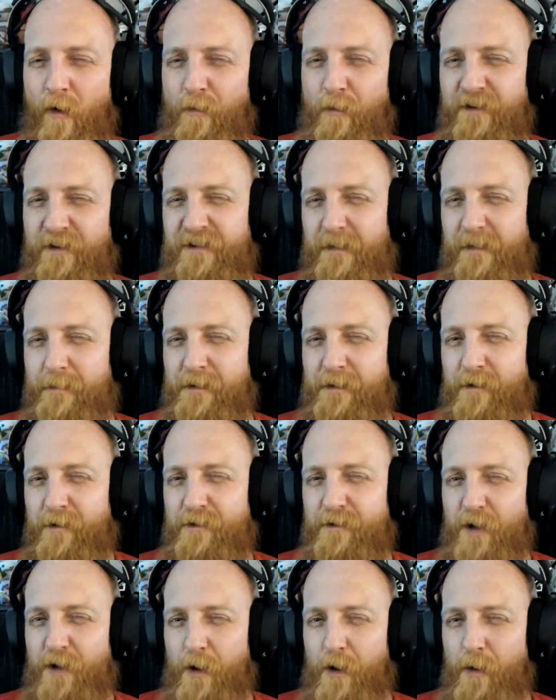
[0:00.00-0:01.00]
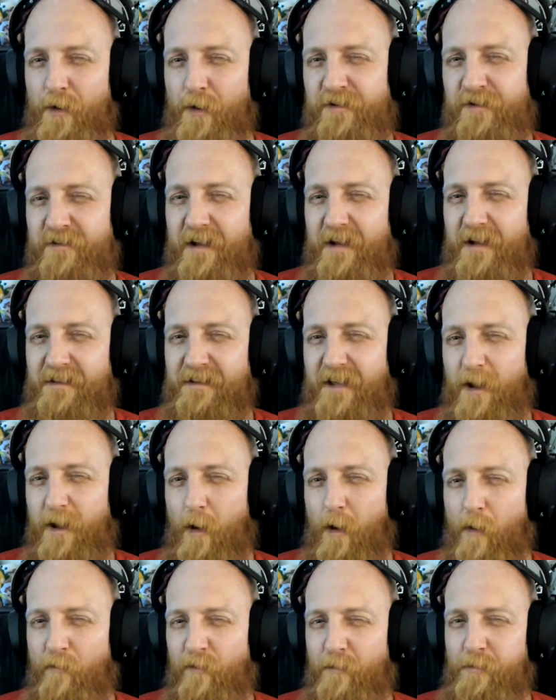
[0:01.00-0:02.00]
with some of their jokes. Like they
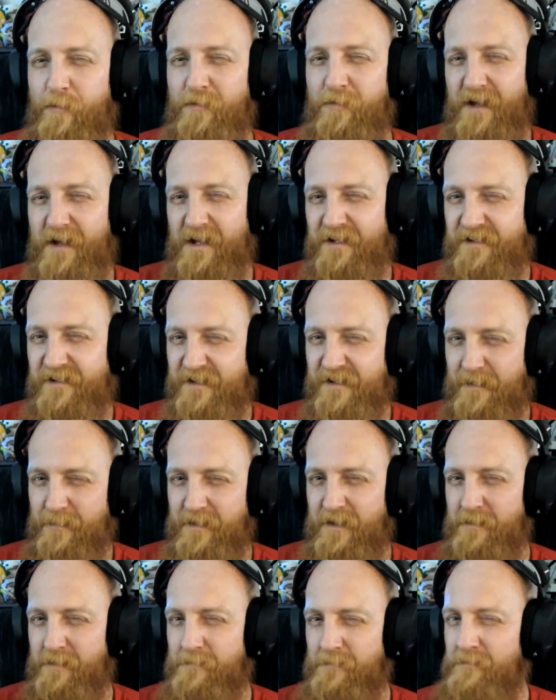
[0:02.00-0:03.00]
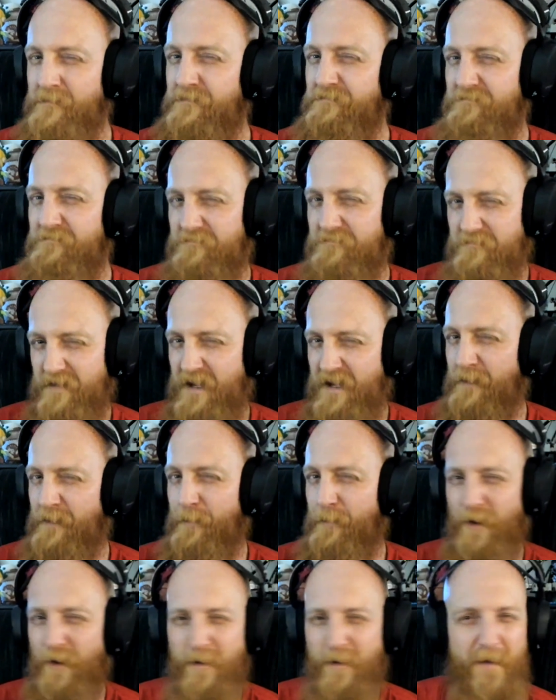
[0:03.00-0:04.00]
overplayed some of them in a
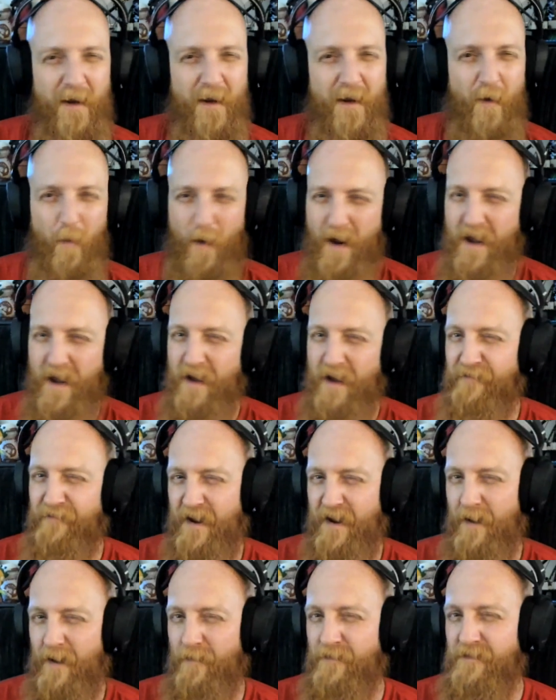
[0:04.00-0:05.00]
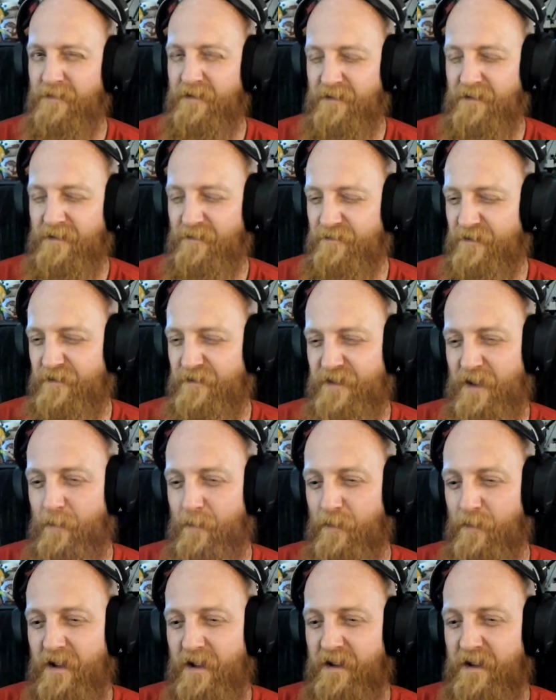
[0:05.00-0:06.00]
pretty big way, I found. Like there's a thing
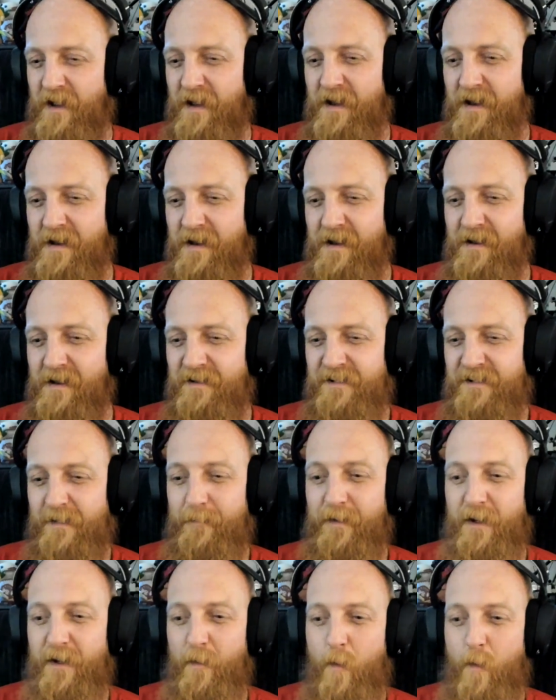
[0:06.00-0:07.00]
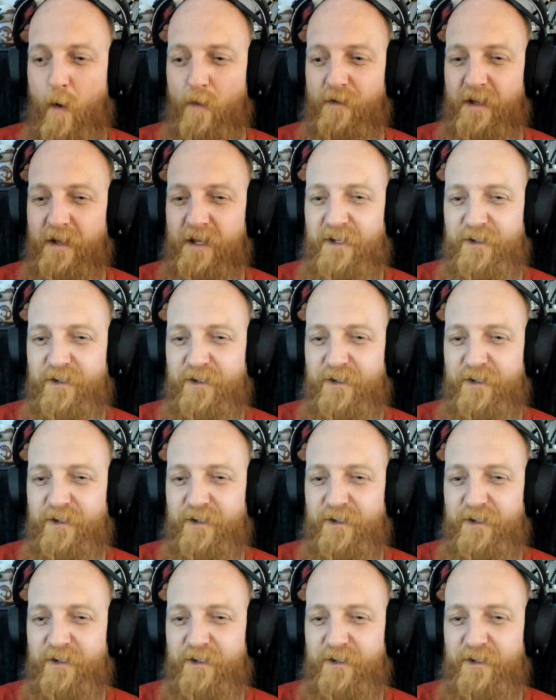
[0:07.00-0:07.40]
where like somebody won't like a